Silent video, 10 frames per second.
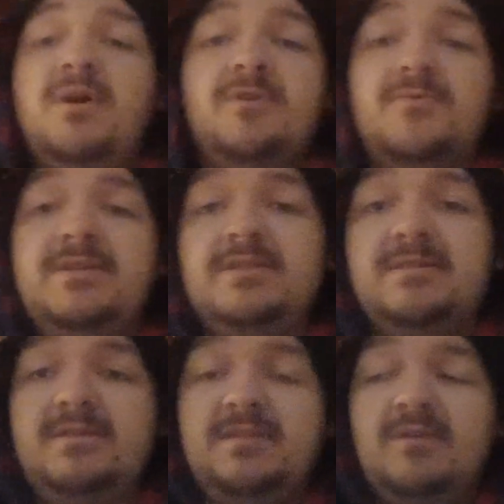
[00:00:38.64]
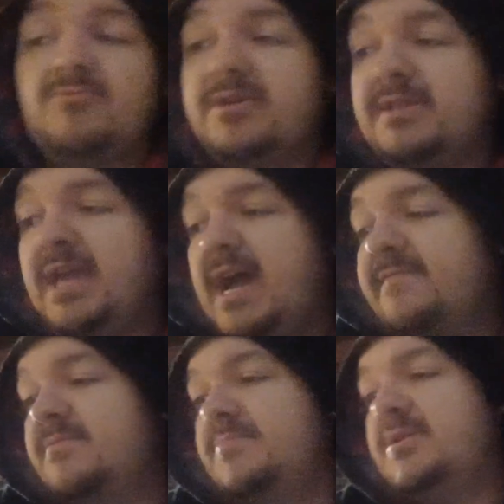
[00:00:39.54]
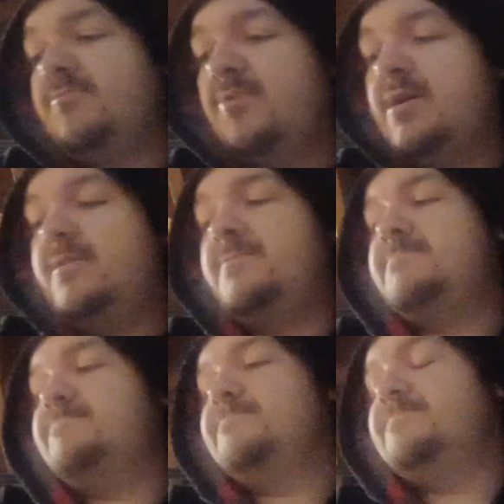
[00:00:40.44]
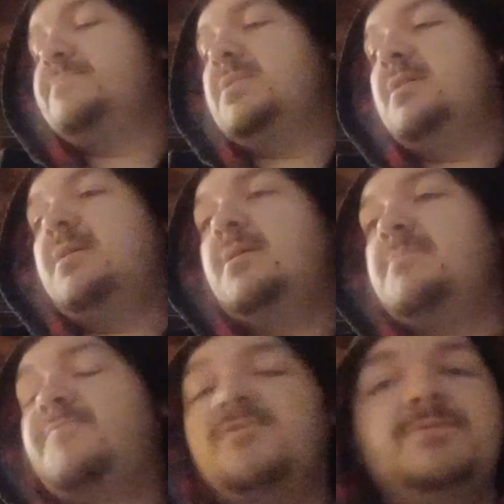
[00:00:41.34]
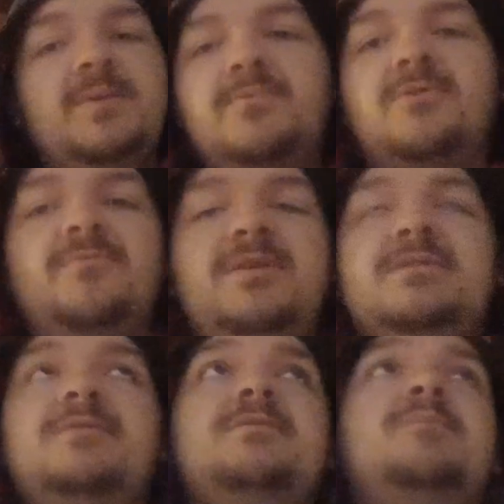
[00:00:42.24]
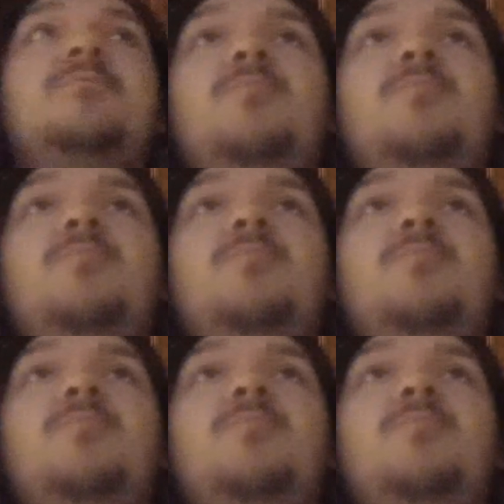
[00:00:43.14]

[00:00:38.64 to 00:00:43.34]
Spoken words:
well recently. They really haven't been well. For a number of reasons. Number